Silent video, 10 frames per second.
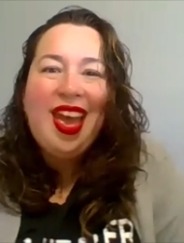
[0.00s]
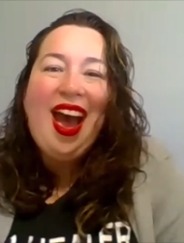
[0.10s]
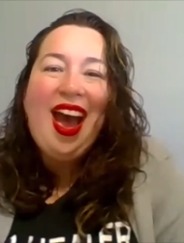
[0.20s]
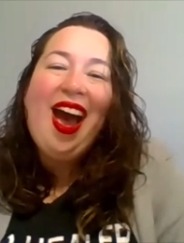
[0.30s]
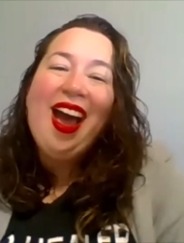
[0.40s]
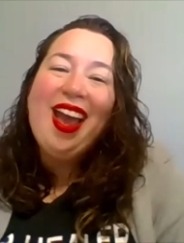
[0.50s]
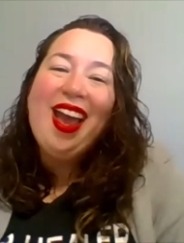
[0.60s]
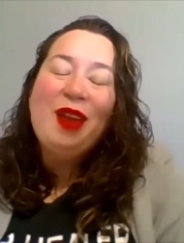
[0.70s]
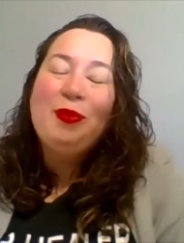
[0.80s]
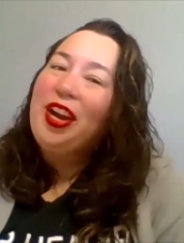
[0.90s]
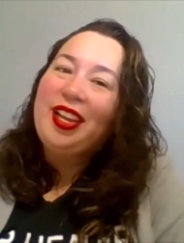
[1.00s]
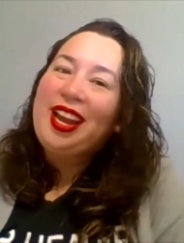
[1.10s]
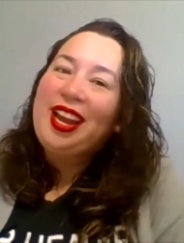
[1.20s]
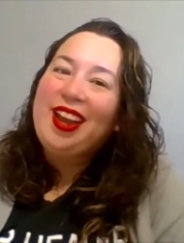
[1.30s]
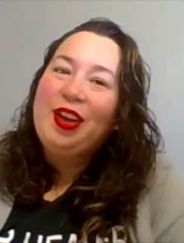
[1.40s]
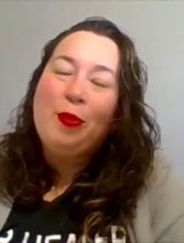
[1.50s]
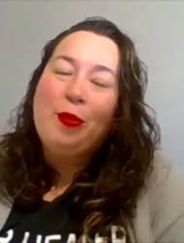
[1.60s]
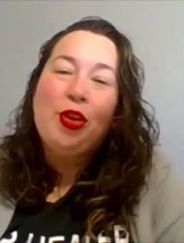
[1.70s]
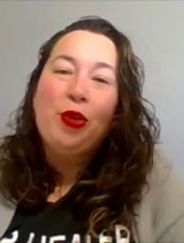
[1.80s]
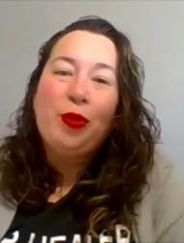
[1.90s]
Hi, I'm Carolina. I'm
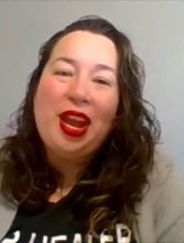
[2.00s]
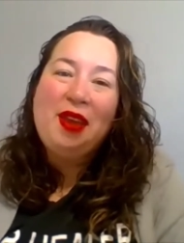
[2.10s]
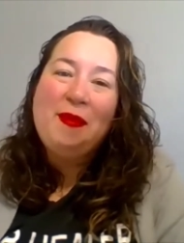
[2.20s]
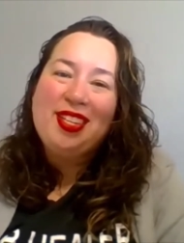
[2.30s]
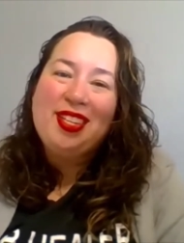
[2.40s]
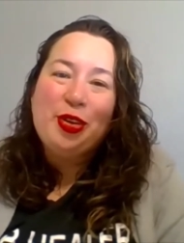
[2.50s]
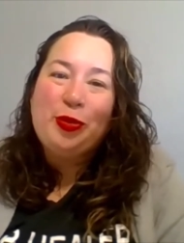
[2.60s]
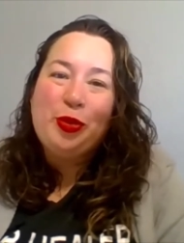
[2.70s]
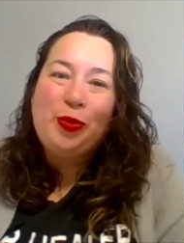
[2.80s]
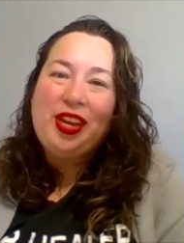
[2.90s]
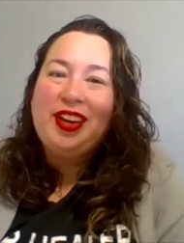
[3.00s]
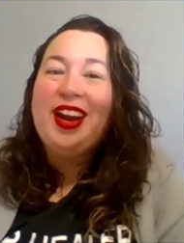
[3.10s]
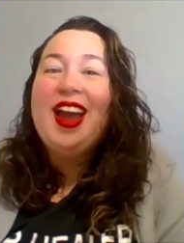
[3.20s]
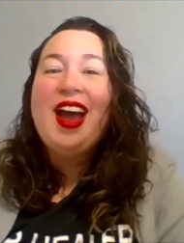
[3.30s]
your Reiki master and womb healer.